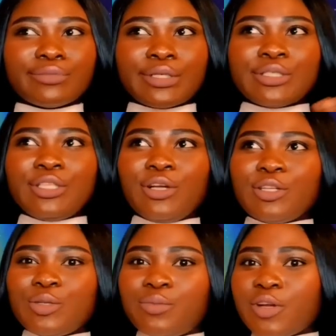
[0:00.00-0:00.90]
As long
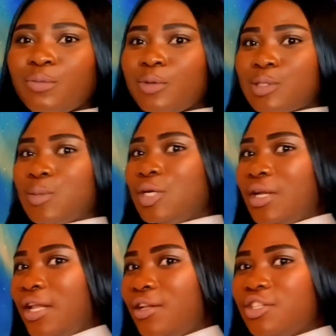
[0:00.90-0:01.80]
as you bring me some
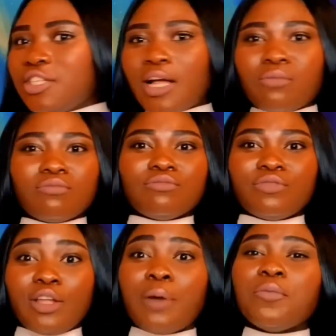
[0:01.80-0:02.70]
good energy, I'm
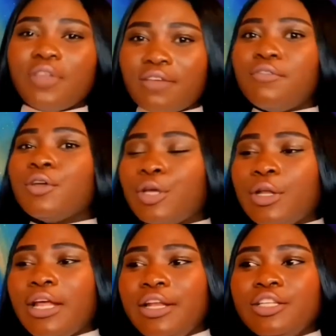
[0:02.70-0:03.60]
gonna give you
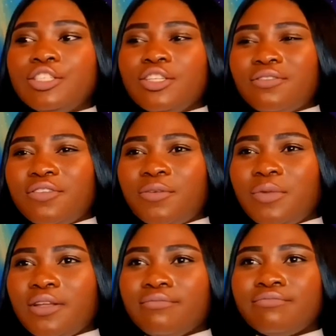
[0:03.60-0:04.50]
good energy, you feel
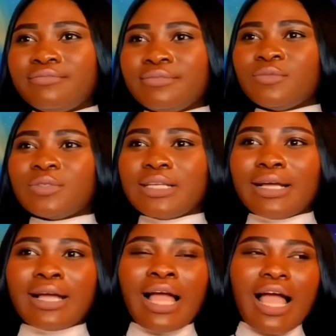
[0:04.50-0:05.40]
me?
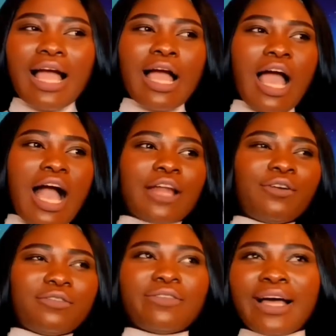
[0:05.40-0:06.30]
I
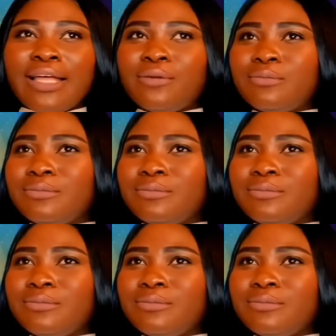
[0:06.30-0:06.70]
don't fight.